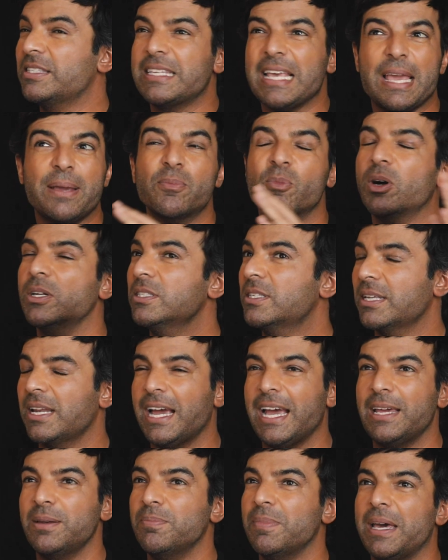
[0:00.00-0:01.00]
The same ones
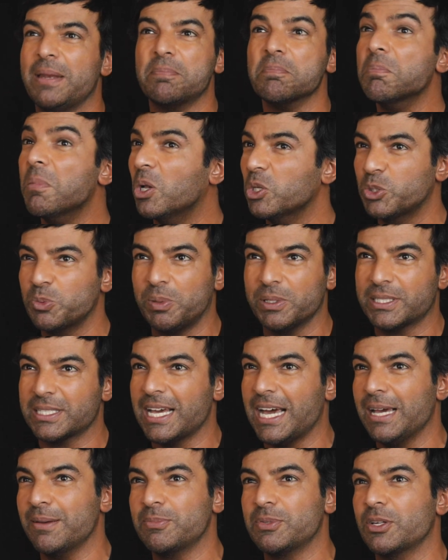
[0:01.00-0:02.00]
that I had met multiple
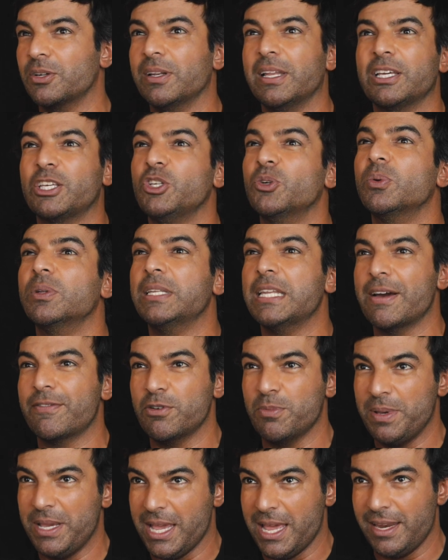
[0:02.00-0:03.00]
times that are like, you will
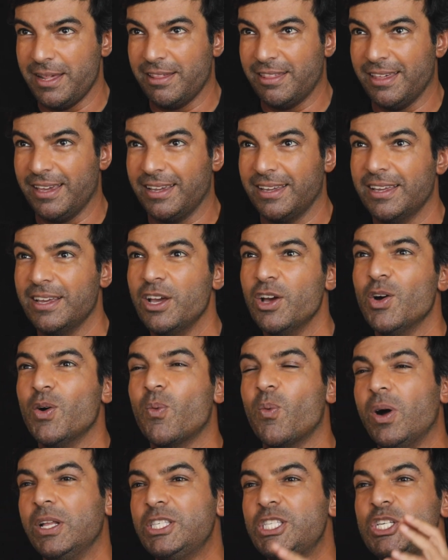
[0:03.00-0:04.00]
never be anything.
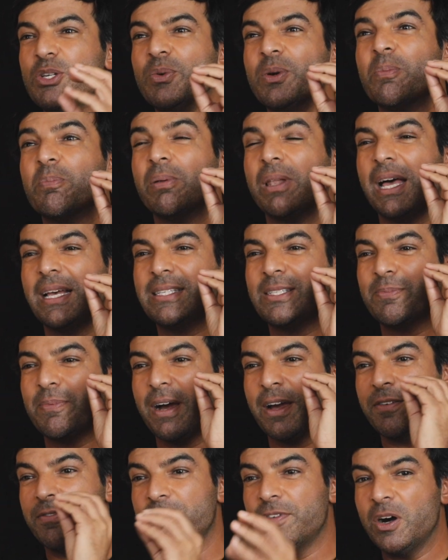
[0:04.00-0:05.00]
Once you were blessed
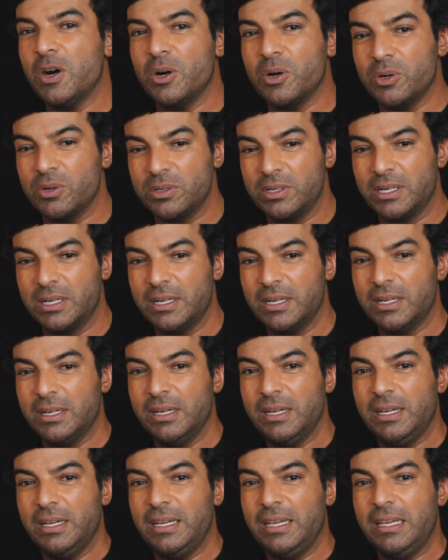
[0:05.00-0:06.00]
by Vogue,
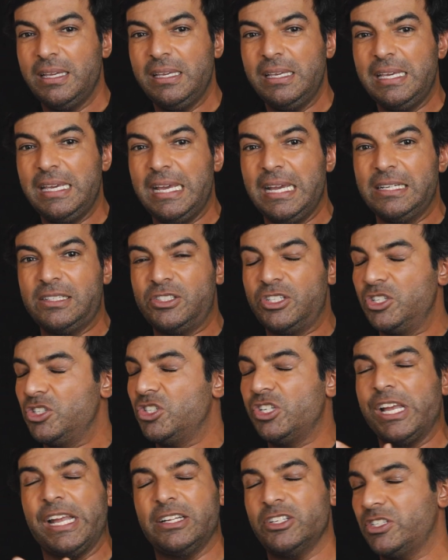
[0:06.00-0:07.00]
it
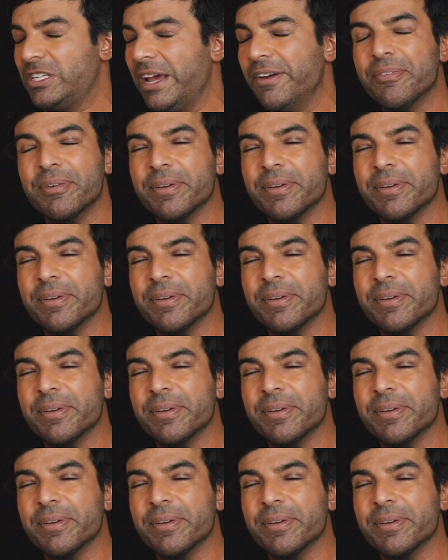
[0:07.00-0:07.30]
just changed